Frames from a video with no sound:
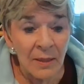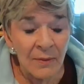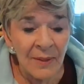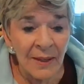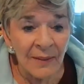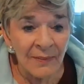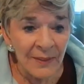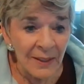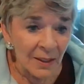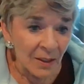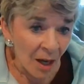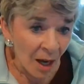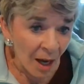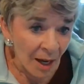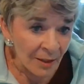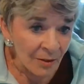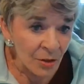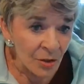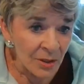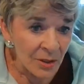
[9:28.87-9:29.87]
that the
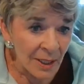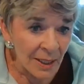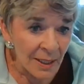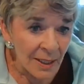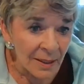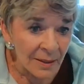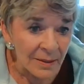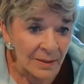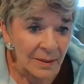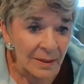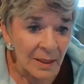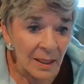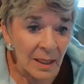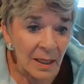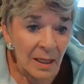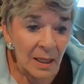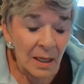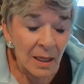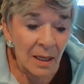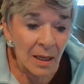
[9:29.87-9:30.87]
unconscious has
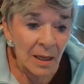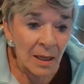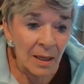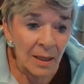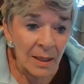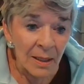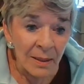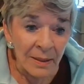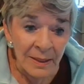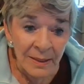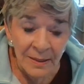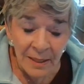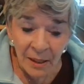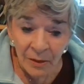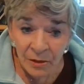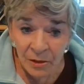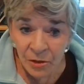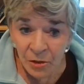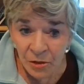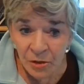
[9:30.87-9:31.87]
an
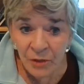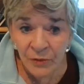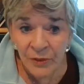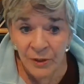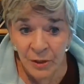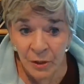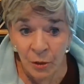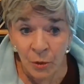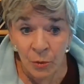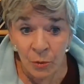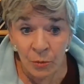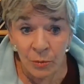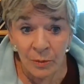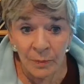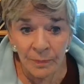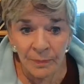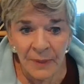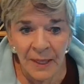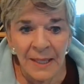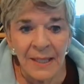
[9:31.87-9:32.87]
intelligence of its own,
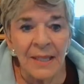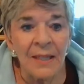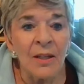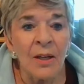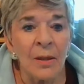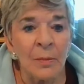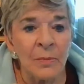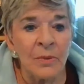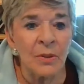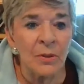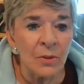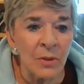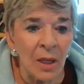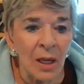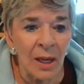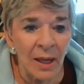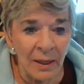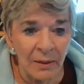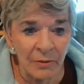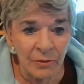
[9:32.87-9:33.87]
and it comes
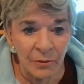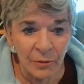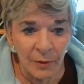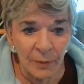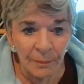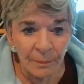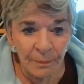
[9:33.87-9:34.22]
alive